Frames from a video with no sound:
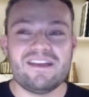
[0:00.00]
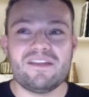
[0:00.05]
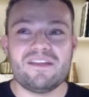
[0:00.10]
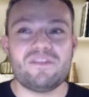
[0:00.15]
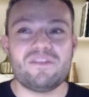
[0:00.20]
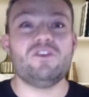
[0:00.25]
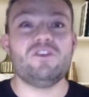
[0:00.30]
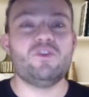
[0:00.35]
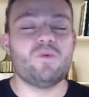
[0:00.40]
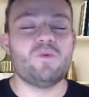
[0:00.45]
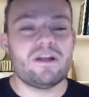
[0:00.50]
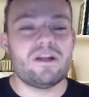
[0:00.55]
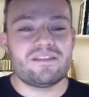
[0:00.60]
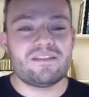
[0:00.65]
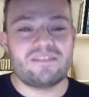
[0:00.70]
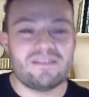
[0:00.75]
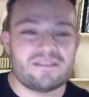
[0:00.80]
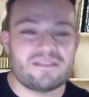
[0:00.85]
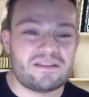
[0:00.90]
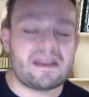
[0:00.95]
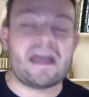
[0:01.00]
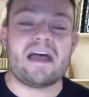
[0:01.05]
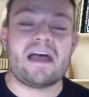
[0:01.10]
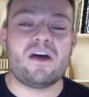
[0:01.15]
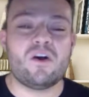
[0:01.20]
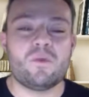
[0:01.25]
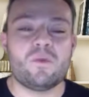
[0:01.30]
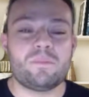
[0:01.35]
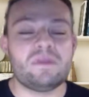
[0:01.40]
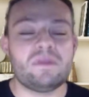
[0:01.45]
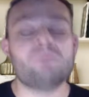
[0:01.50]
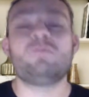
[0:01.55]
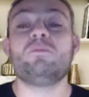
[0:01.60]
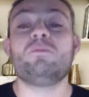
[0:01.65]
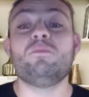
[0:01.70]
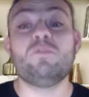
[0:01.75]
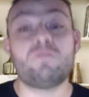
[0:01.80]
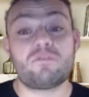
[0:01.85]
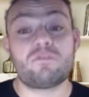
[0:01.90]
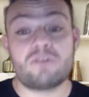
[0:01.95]
the nuances and how people
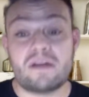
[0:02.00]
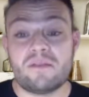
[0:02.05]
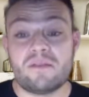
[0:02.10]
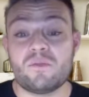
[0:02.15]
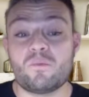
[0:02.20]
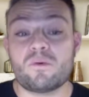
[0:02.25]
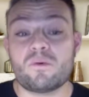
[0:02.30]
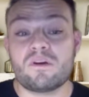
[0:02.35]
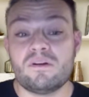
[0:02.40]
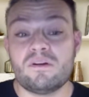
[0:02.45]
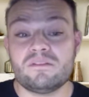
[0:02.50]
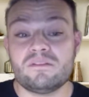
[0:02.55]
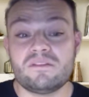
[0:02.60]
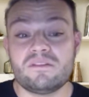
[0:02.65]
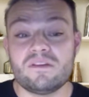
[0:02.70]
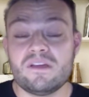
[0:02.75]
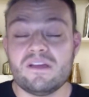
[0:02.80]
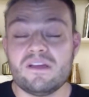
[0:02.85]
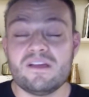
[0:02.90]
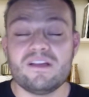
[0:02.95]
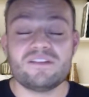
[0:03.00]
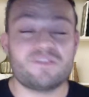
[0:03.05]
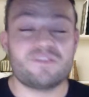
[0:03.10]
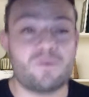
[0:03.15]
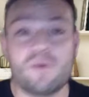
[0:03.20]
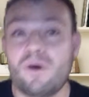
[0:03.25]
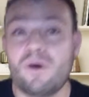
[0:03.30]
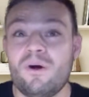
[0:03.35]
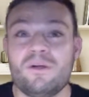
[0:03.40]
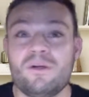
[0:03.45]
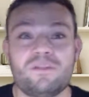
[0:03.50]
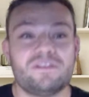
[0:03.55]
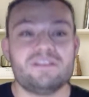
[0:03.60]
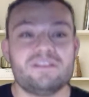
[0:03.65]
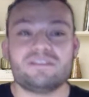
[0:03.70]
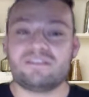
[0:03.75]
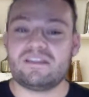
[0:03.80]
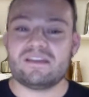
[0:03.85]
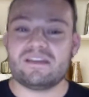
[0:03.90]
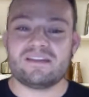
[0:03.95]
move around the world. So all
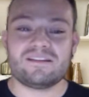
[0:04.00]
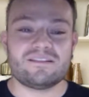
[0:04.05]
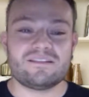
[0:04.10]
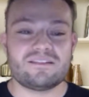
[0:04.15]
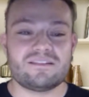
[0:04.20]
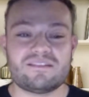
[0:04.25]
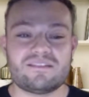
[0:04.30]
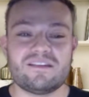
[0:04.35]
these things,